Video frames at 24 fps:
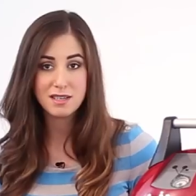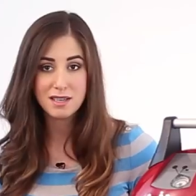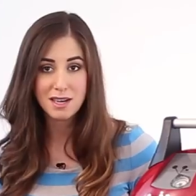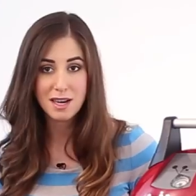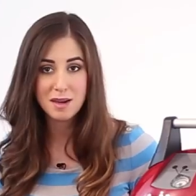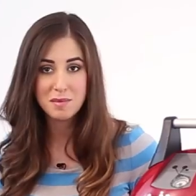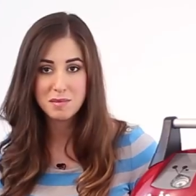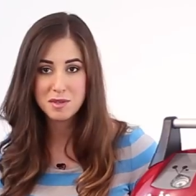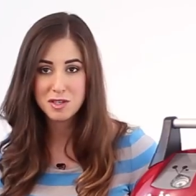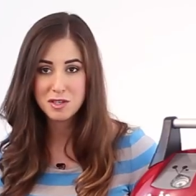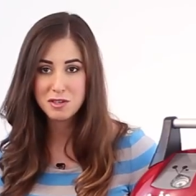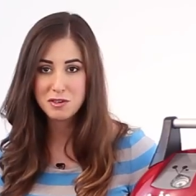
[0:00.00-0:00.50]

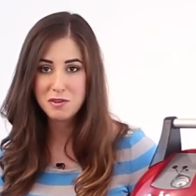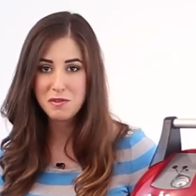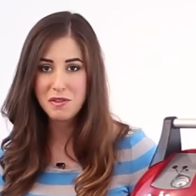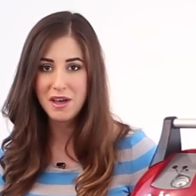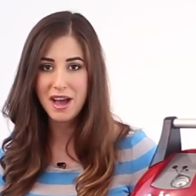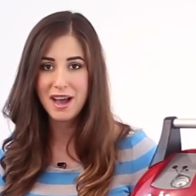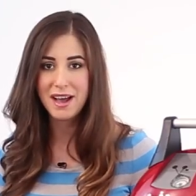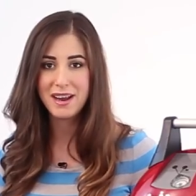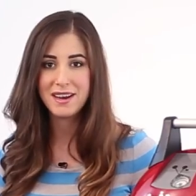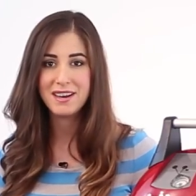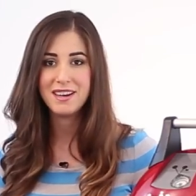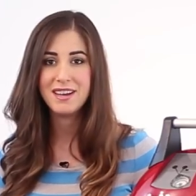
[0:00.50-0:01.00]
time to do
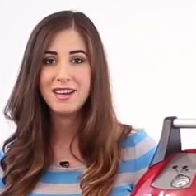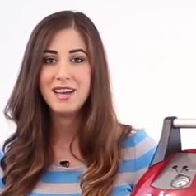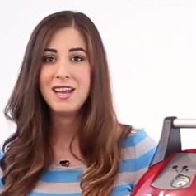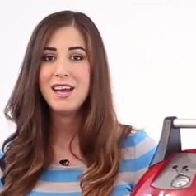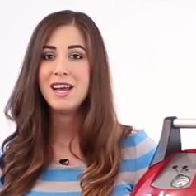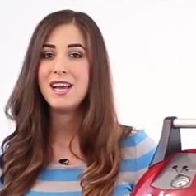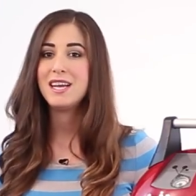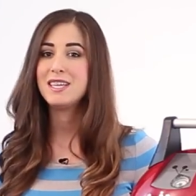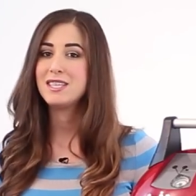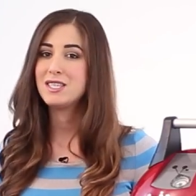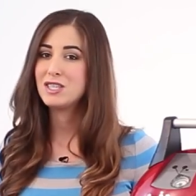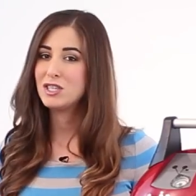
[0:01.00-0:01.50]
that,
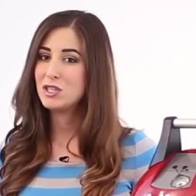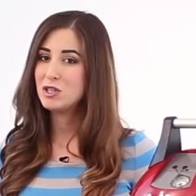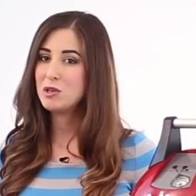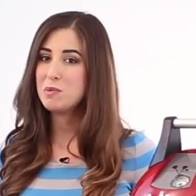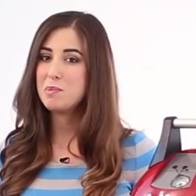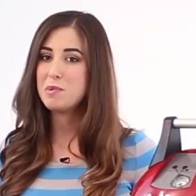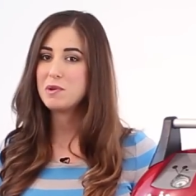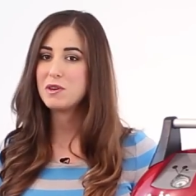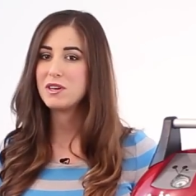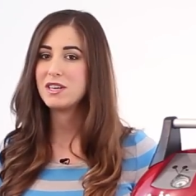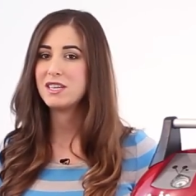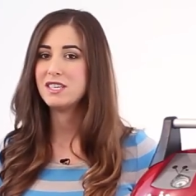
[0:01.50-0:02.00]
it's
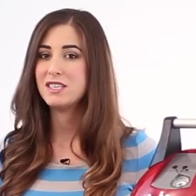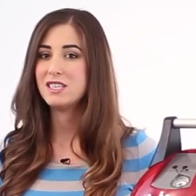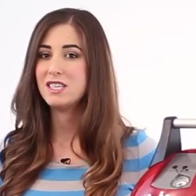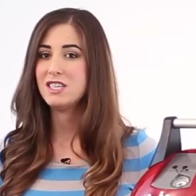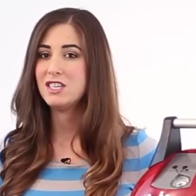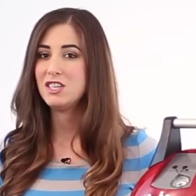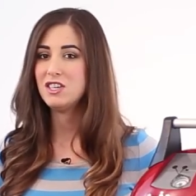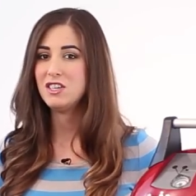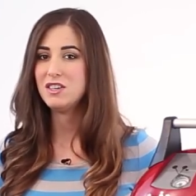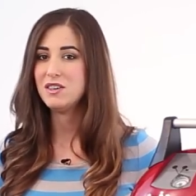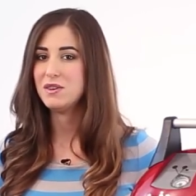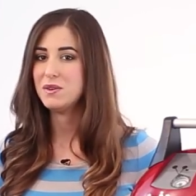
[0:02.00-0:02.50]
super easy
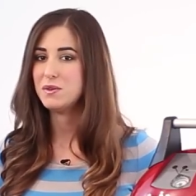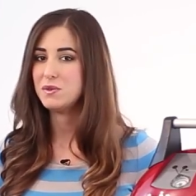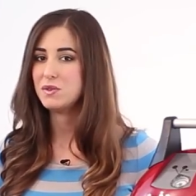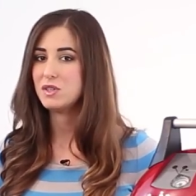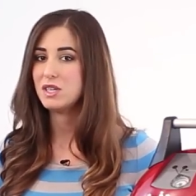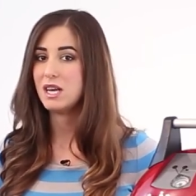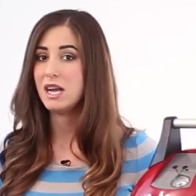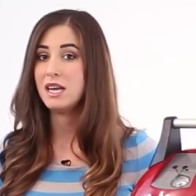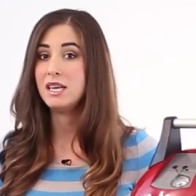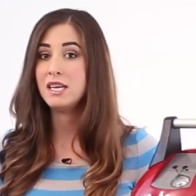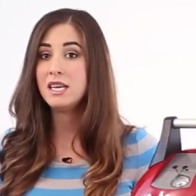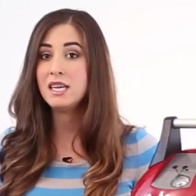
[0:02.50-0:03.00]
to use,
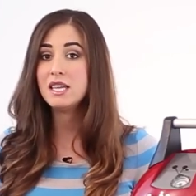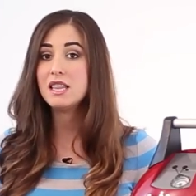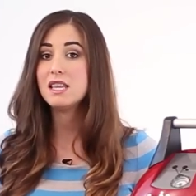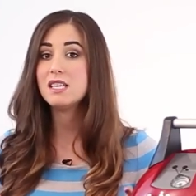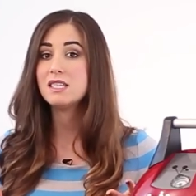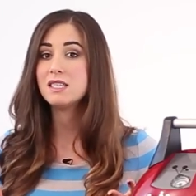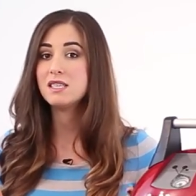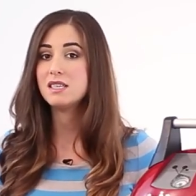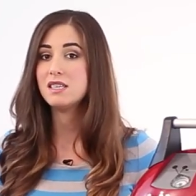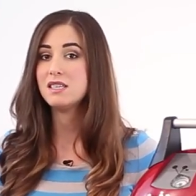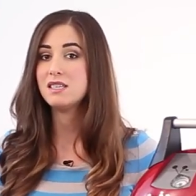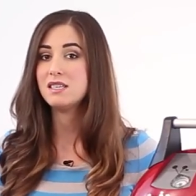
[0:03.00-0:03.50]
and
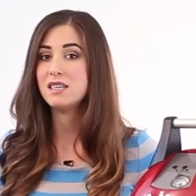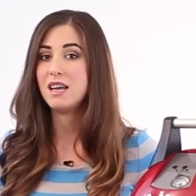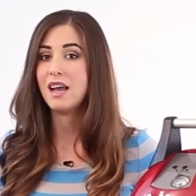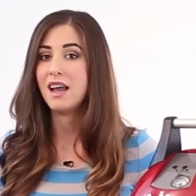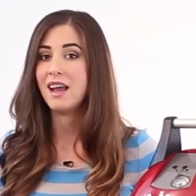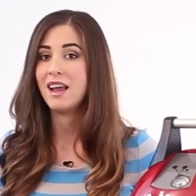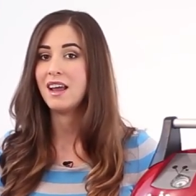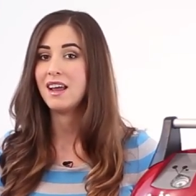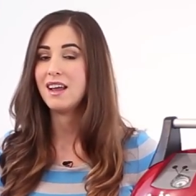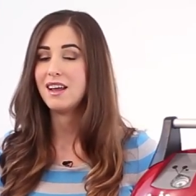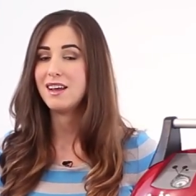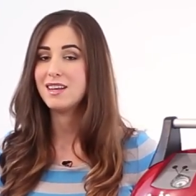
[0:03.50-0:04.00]
needless to
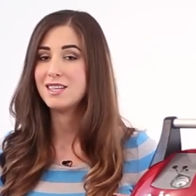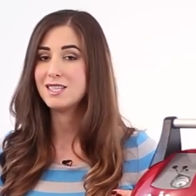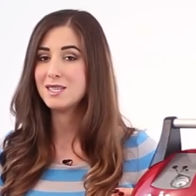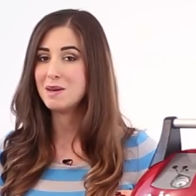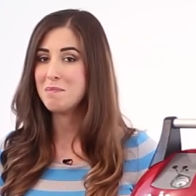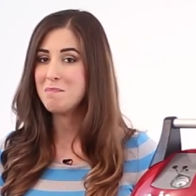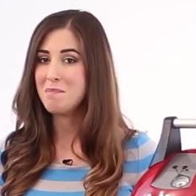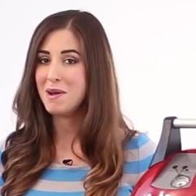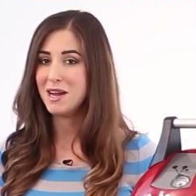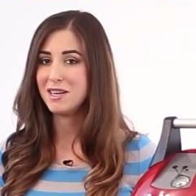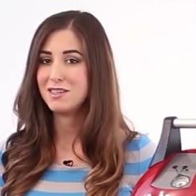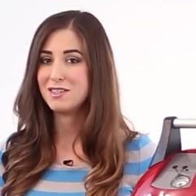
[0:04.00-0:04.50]
say, it's
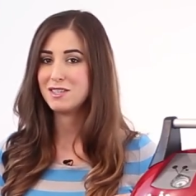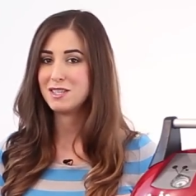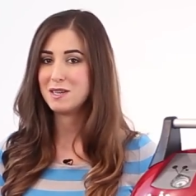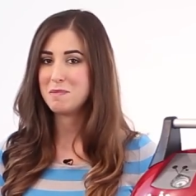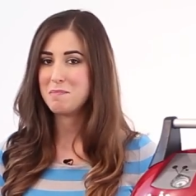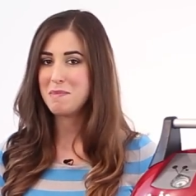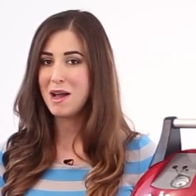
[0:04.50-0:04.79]
immensely